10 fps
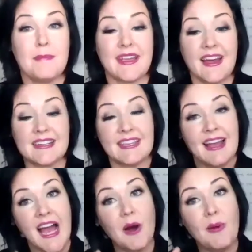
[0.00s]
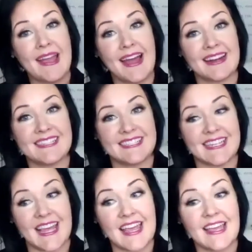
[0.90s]
because how I act
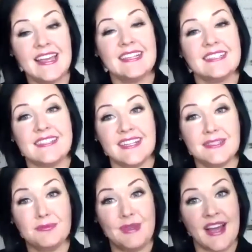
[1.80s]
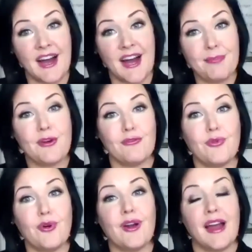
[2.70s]
today sets me up
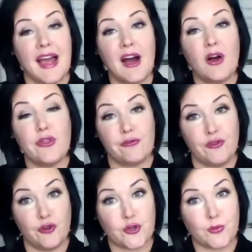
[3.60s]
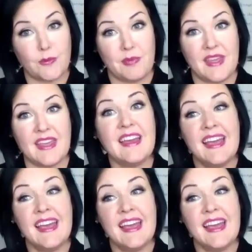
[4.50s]
for how the future will be